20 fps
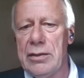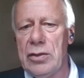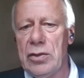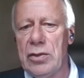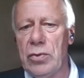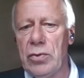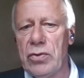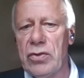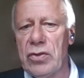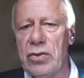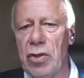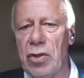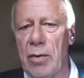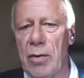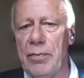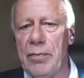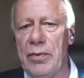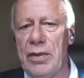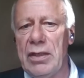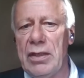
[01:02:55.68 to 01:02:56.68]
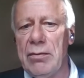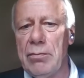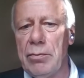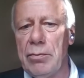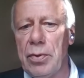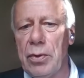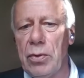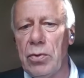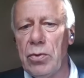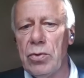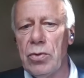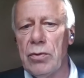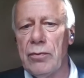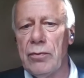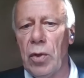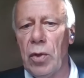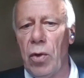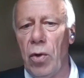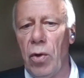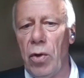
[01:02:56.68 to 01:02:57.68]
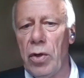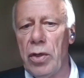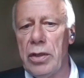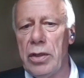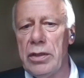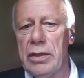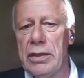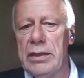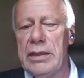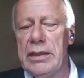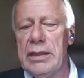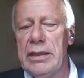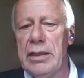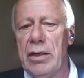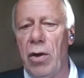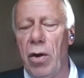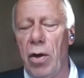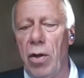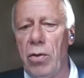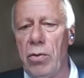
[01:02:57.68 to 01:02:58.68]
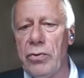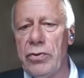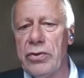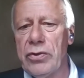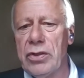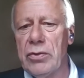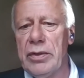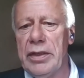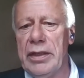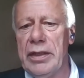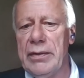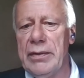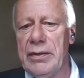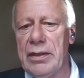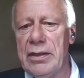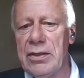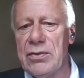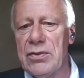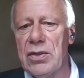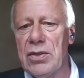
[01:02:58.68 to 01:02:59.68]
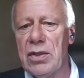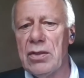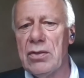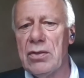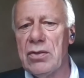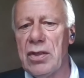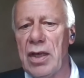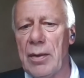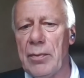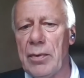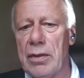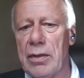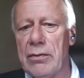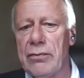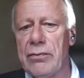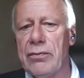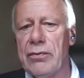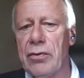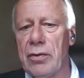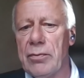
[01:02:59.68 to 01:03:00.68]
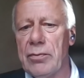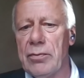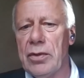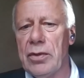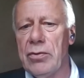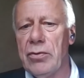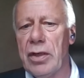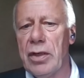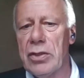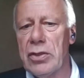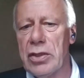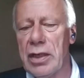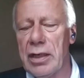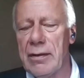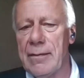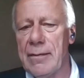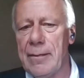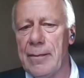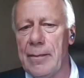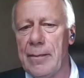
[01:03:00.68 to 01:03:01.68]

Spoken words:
to stop the import of oil also in this summer from Russia.